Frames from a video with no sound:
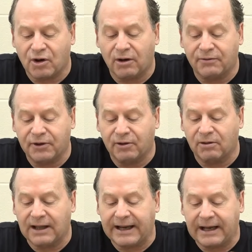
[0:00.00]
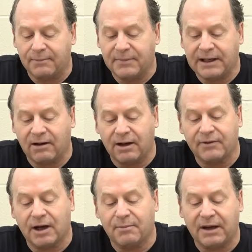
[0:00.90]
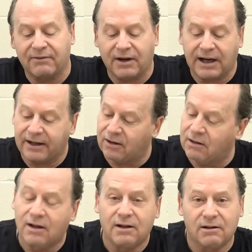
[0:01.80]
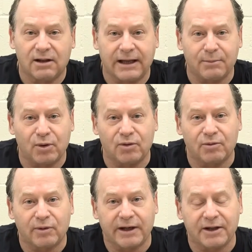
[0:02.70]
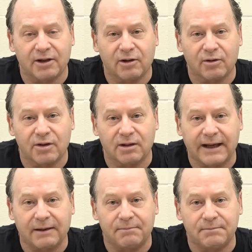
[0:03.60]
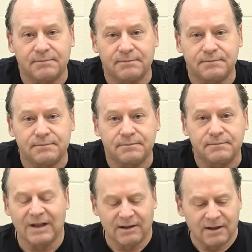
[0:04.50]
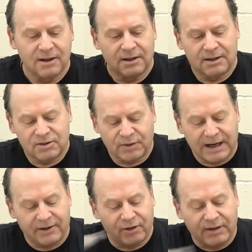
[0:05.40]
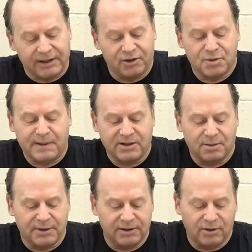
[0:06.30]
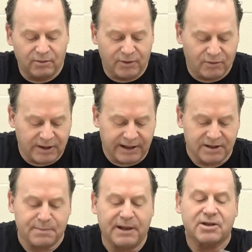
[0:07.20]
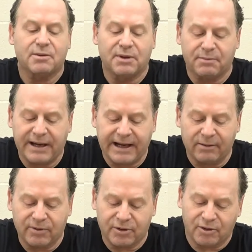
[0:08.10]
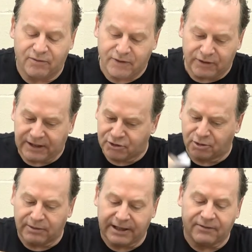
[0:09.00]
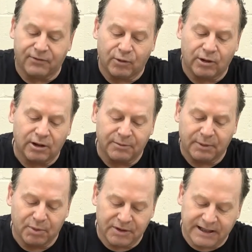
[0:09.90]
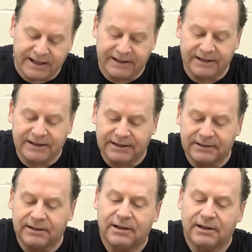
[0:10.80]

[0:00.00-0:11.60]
are for your lab. Now I've got my vial labeled, ready to go to the lab. So now you've got your specimen. You've got a specimen bag with you filled out your rec form. You put that in.